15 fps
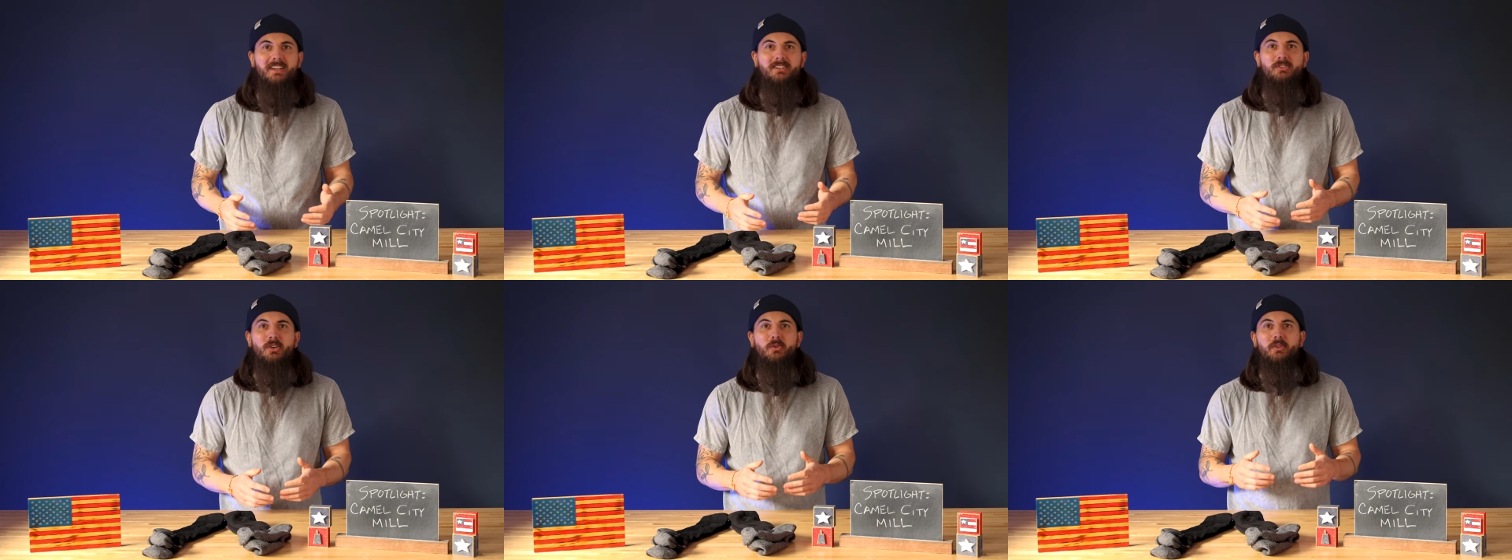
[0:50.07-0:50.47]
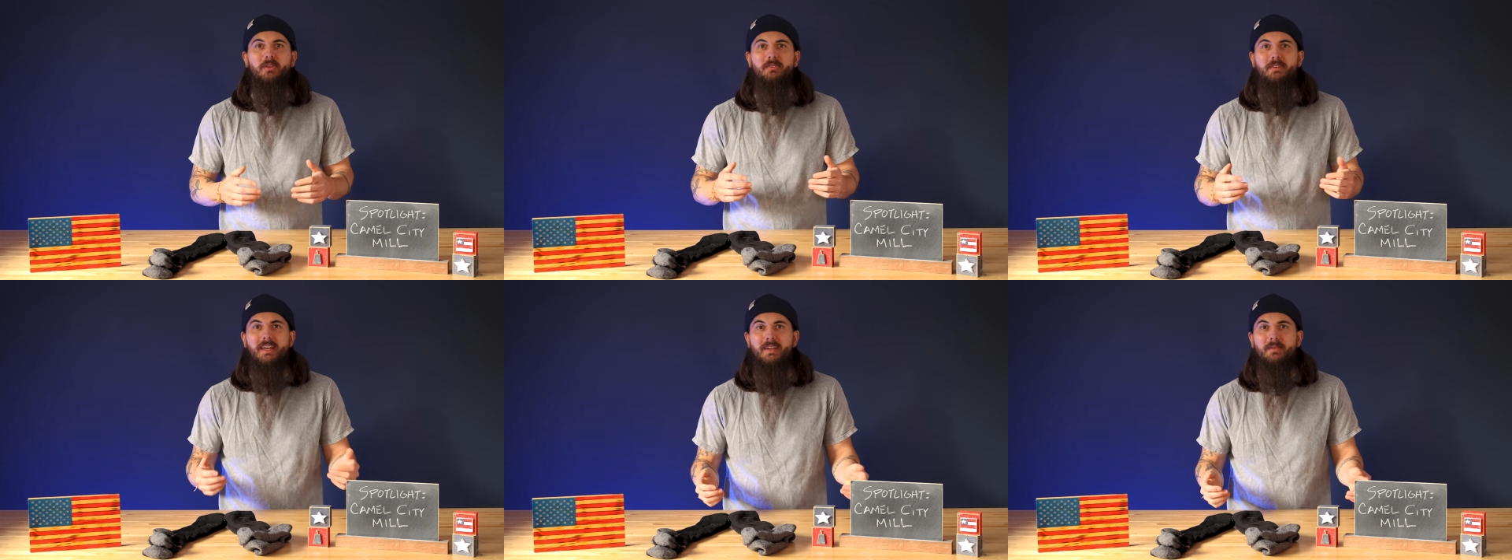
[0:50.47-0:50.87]
So
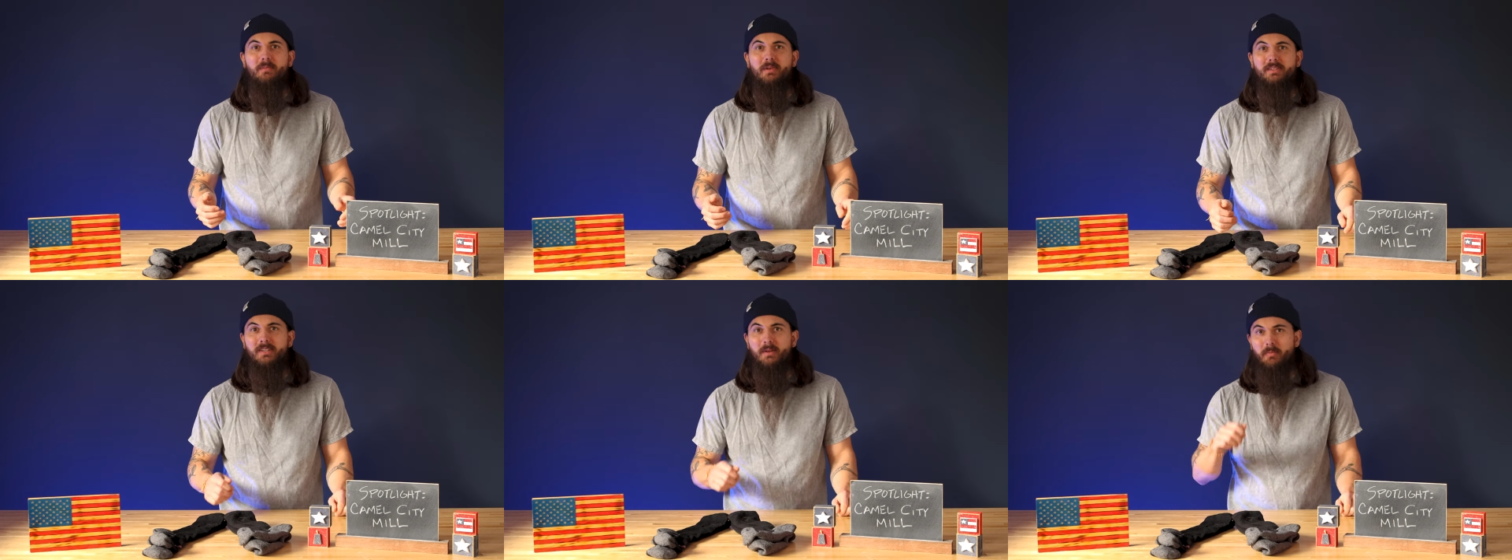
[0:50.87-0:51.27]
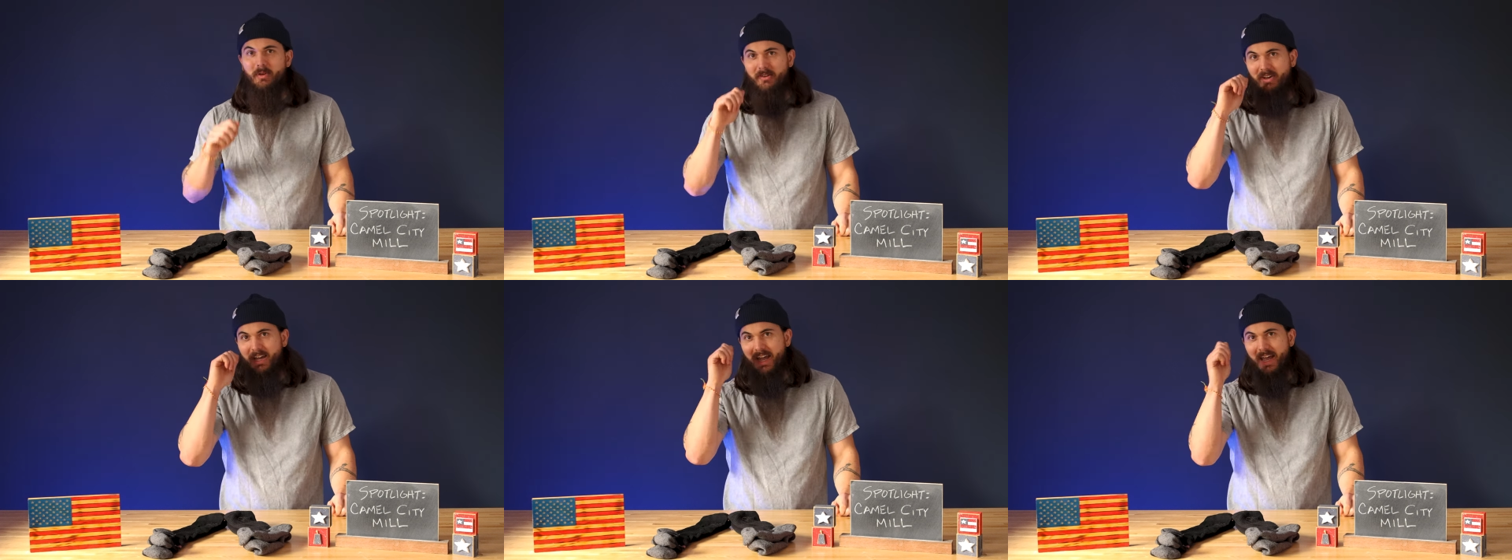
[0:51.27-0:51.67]
their name is a
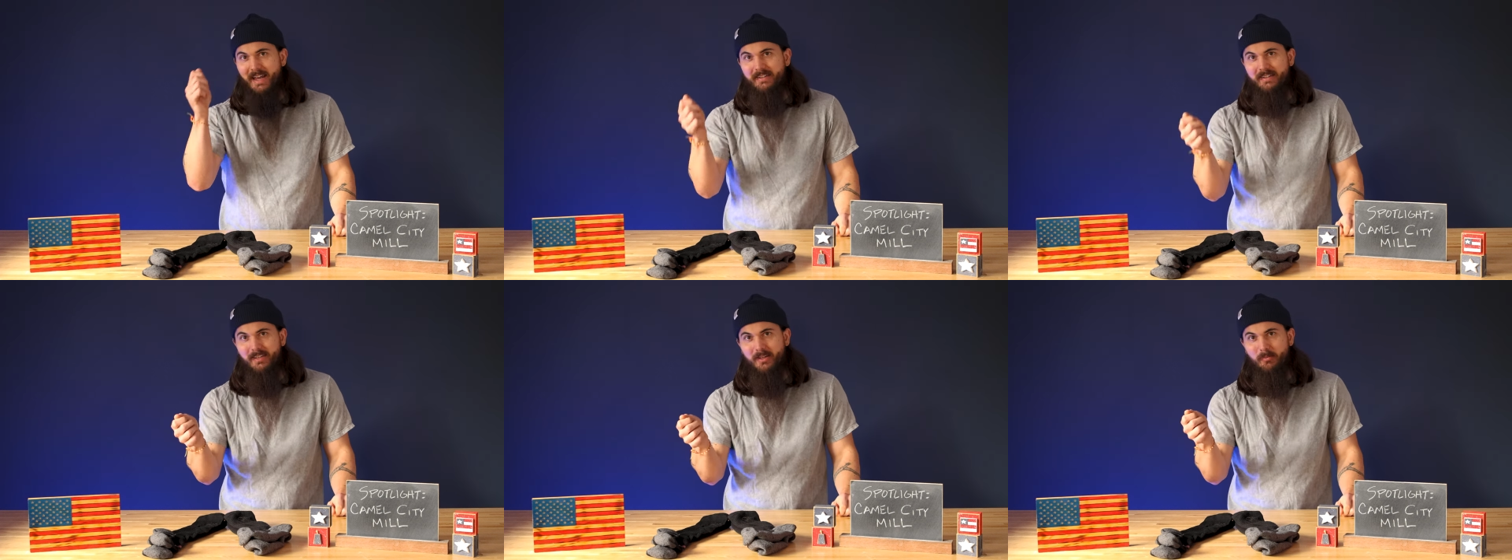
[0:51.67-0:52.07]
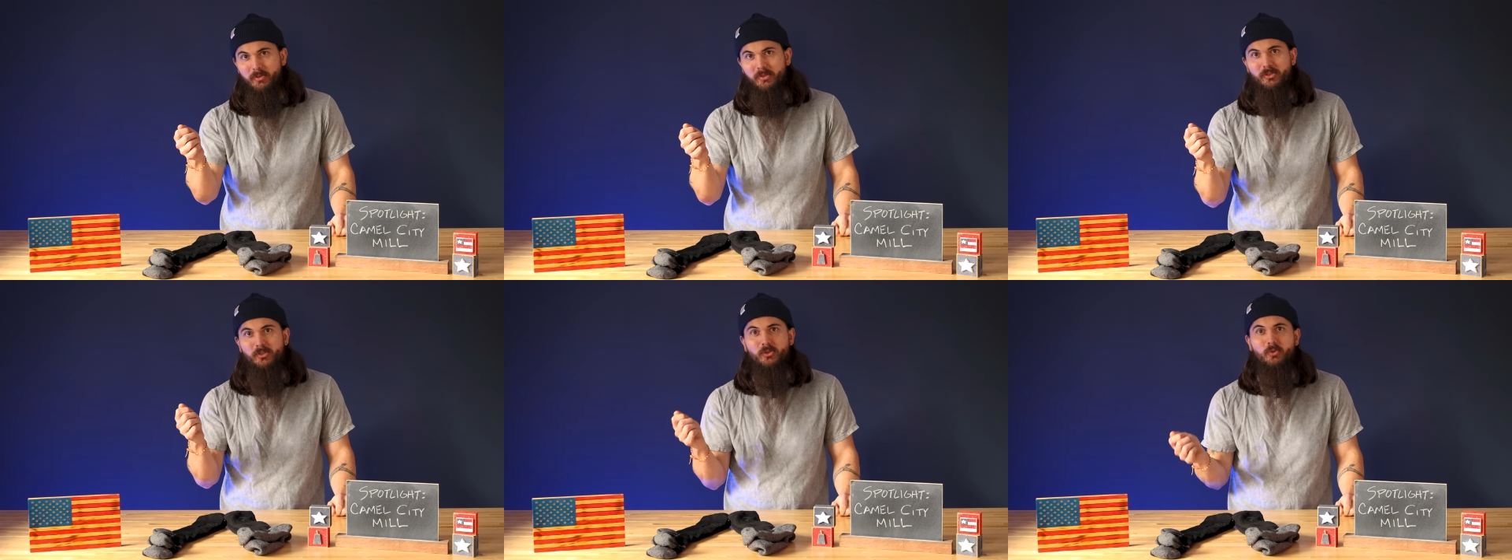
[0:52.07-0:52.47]
bit of a hat
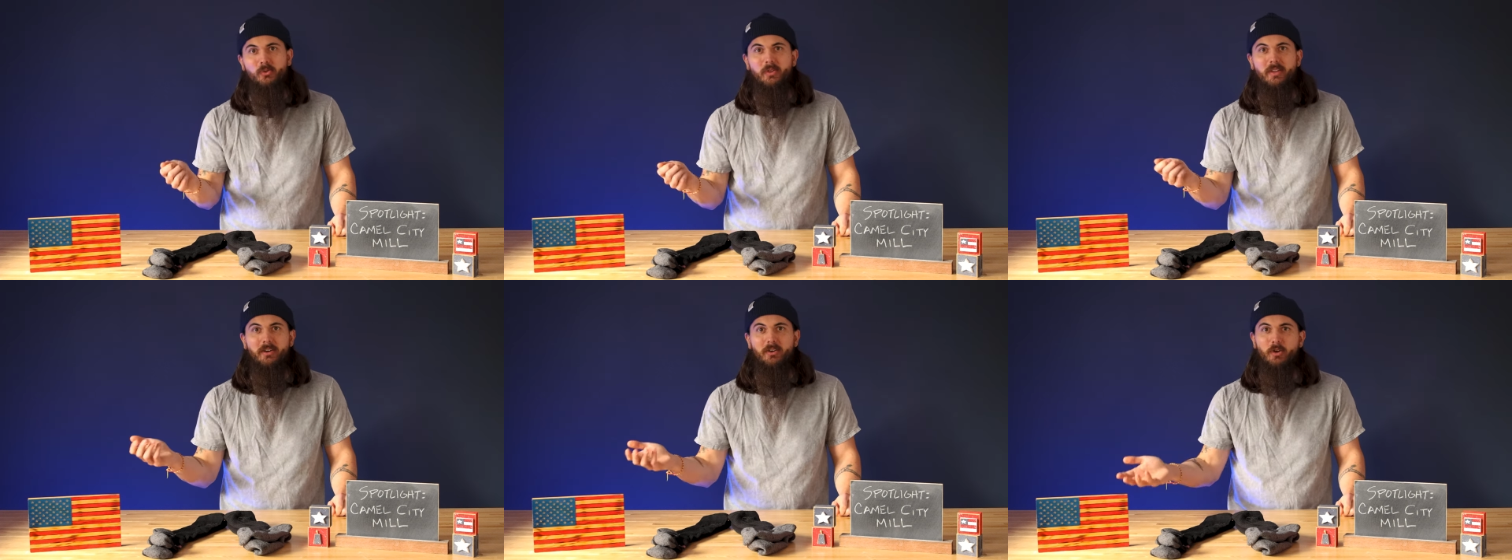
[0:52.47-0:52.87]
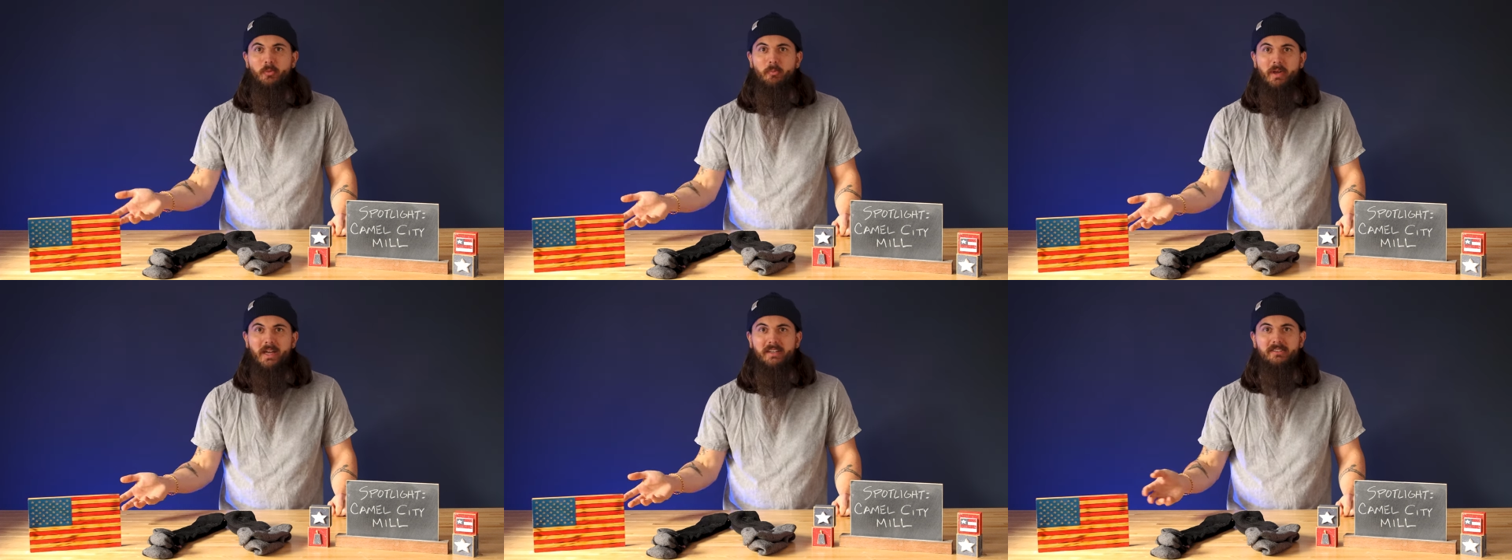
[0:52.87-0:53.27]
tip to their
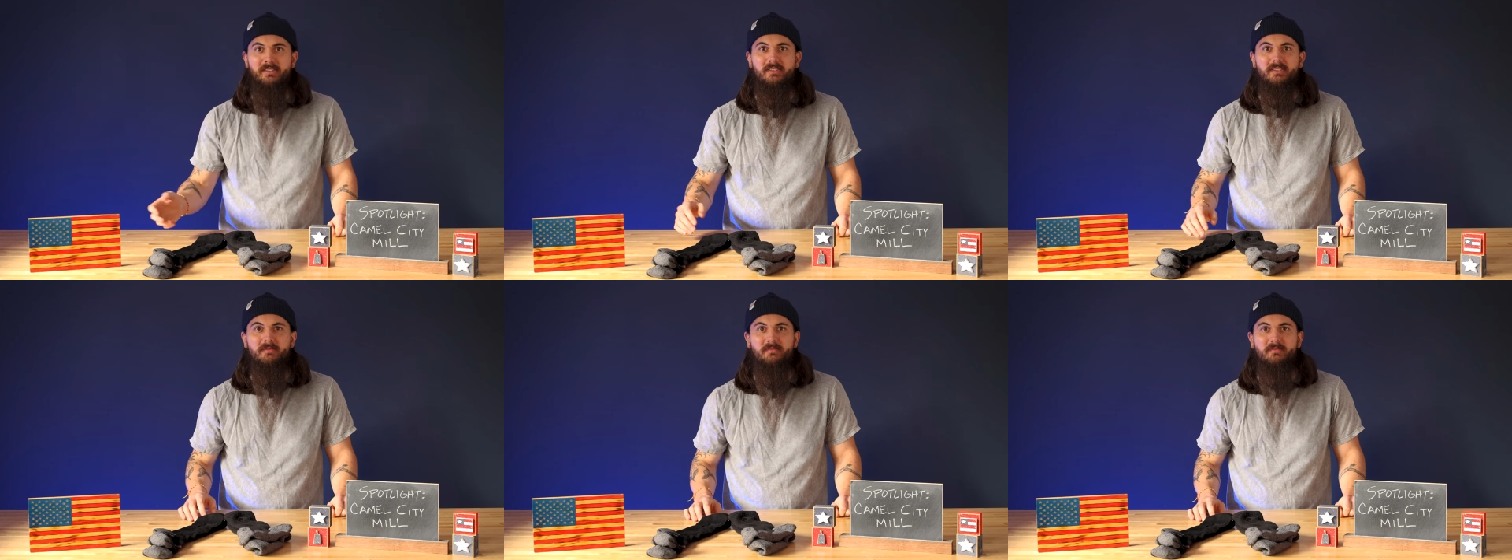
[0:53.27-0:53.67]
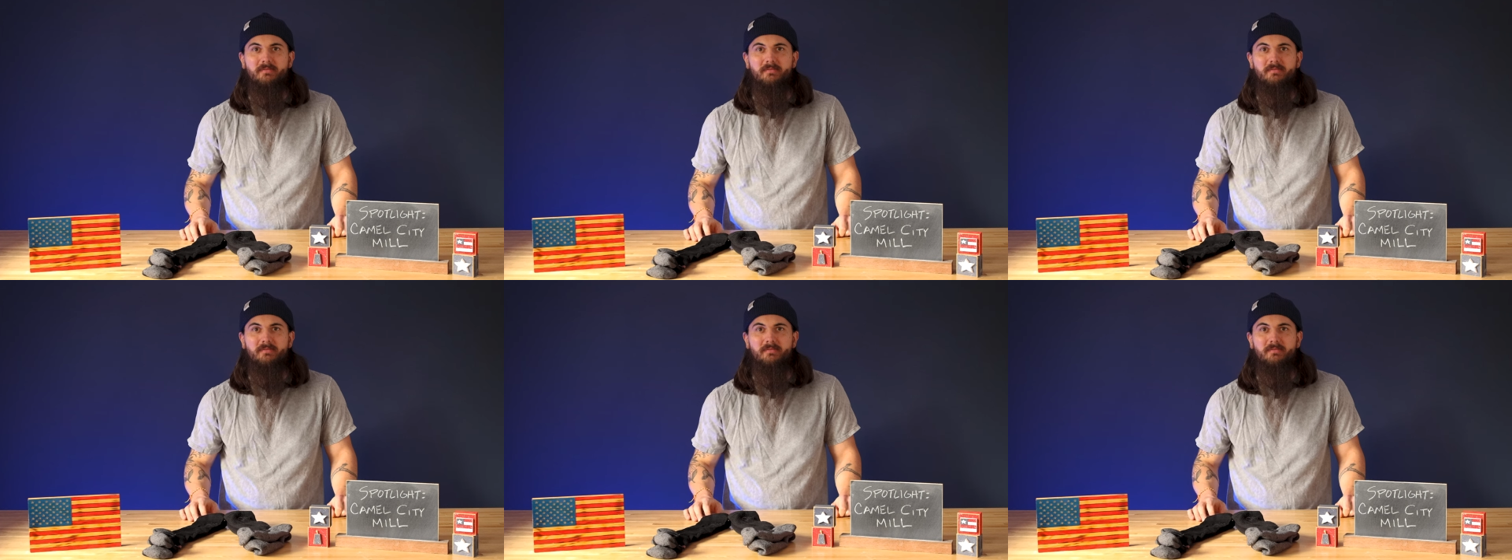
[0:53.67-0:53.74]
home base.